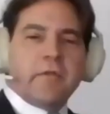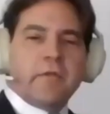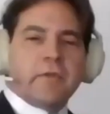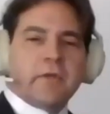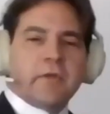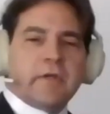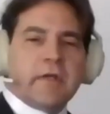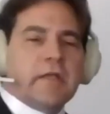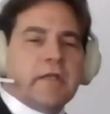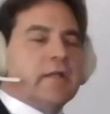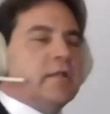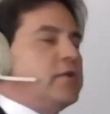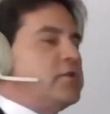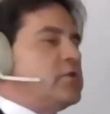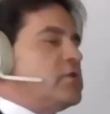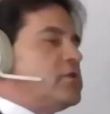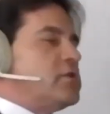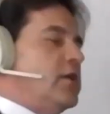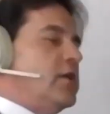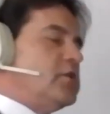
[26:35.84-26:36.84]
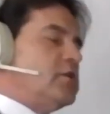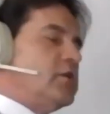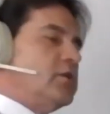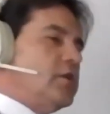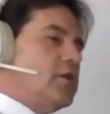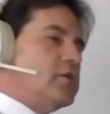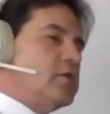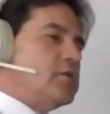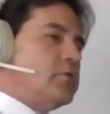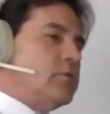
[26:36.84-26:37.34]
don't think any
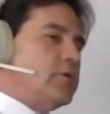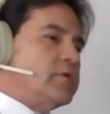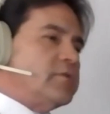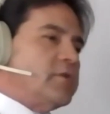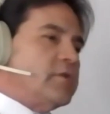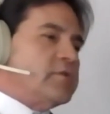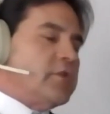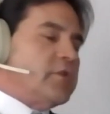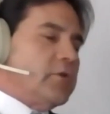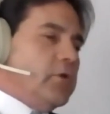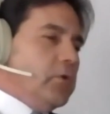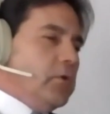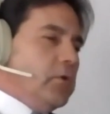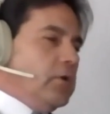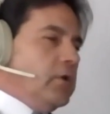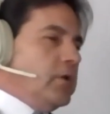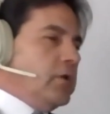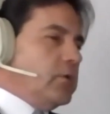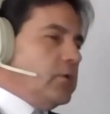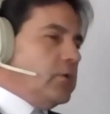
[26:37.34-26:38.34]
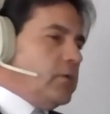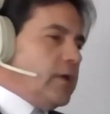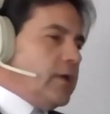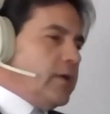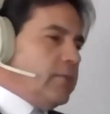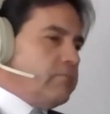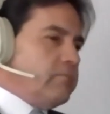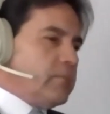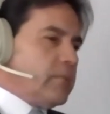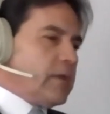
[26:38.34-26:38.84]
legislation needs to exist at all.
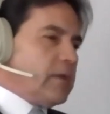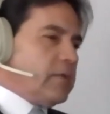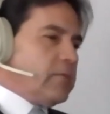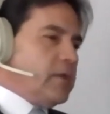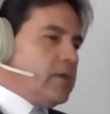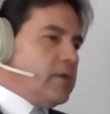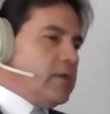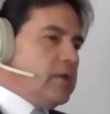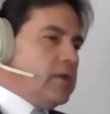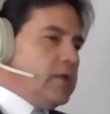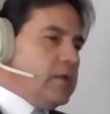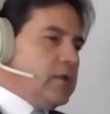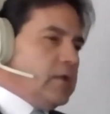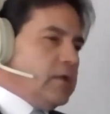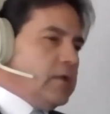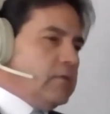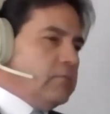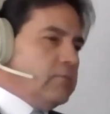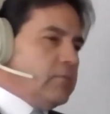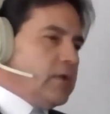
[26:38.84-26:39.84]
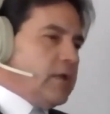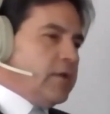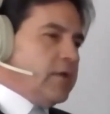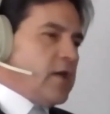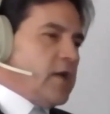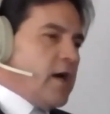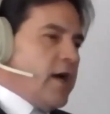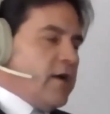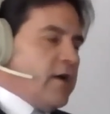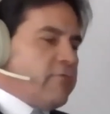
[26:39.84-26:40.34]
The
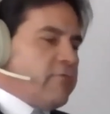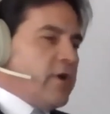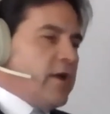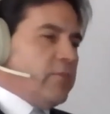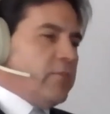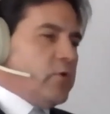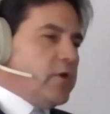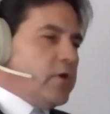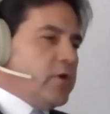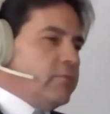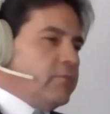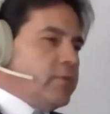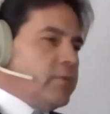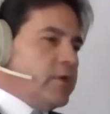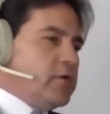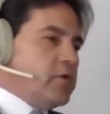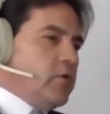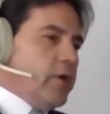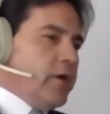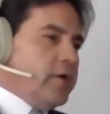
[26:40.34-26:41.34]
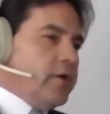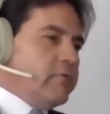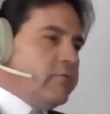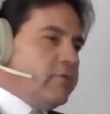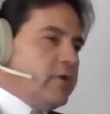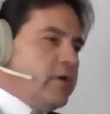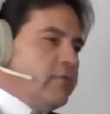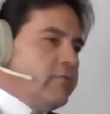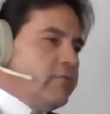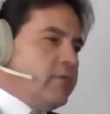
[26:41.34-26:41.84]
entire framework of Bitcoin,
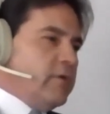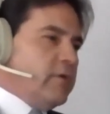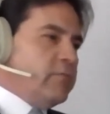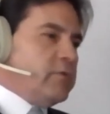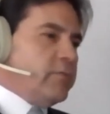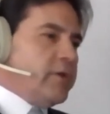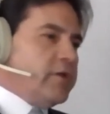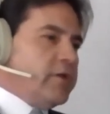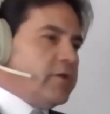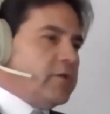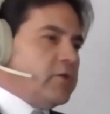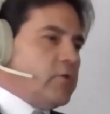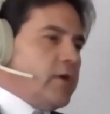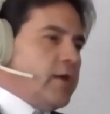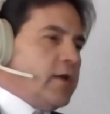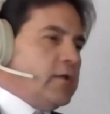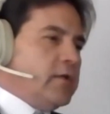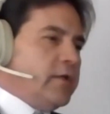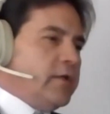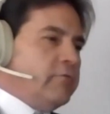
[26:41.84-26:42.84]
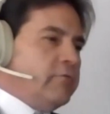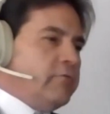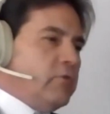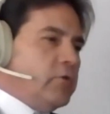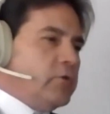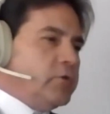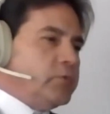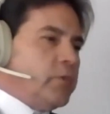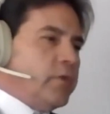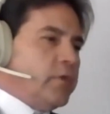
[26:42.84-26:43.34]
if implemented correctly,
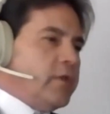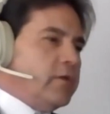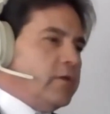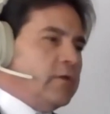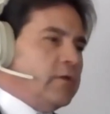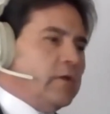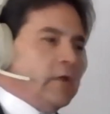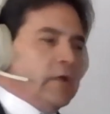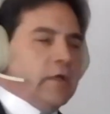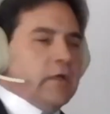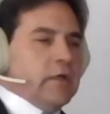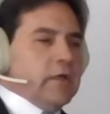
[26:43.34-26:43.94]
falls within